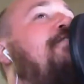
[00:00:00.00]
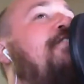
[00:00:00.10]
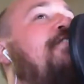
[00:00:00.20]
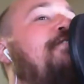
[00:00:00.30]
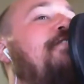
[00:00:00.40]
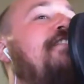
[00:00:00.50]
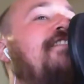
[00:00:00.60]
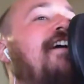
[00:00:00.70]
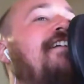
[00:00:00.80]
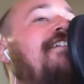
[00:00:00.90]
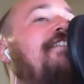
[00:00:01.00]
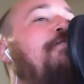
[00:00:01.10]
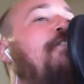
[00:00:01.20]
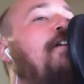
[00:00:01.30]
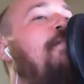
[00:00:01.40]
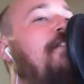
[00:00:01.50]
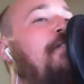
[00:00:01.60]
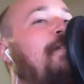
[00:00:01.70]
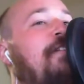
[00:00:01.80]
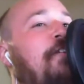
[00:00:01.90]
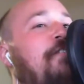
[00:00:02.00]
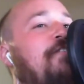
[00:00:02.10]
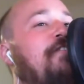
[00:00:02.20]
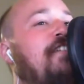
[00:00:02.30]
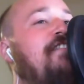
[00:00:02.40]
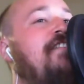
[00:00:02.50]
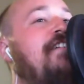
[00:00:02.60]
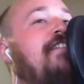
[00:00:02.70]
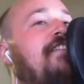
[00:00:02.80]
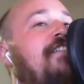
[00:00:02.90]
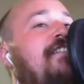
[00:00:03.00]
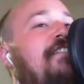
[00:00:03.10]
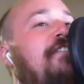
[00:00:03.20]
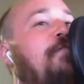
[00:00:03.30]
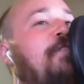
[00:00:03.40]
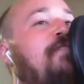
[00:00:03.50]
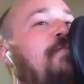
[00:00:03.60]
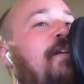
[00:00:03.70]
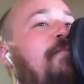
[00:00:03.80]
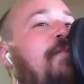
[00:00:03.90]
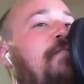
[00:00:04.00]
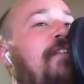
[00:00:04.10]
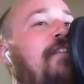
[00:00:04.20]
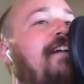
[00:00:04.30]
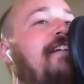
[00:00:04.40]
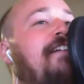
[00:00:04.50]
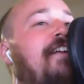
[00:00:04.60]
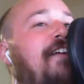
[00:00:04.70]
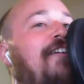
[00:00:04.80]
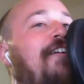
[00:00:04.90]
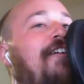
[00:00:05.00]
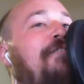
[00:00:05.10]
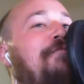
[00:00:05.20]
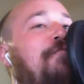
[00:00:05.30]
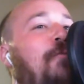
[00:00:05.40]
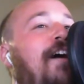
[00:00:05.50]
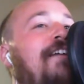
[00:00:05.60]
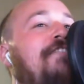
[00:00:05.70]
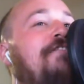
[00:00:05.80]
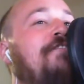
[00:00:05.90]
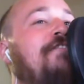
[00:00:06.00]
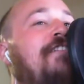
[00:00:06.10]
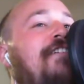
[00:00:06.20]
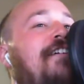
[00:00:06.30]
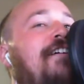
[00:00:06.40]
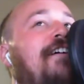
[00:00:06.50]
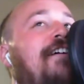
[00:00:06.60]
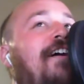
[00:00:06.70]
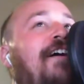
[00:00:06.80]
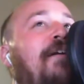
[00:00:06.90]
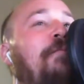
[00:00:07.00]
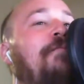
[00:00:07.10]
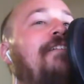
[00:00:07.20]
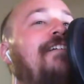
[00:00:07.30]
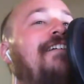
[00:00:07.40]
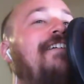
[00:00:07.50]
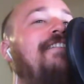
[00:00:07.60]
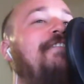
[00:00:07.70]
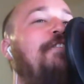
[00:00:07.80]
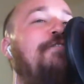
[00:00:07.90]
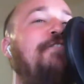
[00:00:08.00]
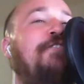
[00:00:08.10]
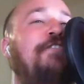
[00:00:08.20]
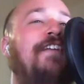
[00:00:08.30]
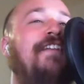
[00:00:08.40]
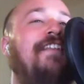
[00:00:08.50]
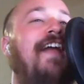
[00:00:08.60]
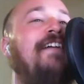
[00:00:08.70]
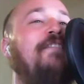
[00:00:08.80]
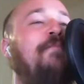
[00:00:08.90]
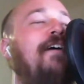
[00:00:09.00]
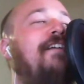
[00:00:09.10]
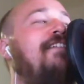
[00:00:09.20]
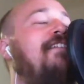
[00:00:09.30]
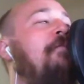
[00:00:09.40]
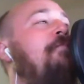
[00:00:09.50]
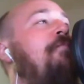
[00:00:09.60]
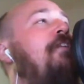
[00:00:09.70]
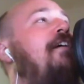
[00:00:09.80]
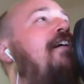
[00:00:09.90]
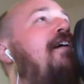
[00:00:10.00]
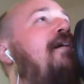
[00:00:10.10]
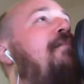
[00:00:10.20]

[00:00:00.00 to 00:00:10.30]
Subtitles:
also this, like, you've got to be a little bit narcissistic to expect people to like care enough to watch. So there's like that aspect. And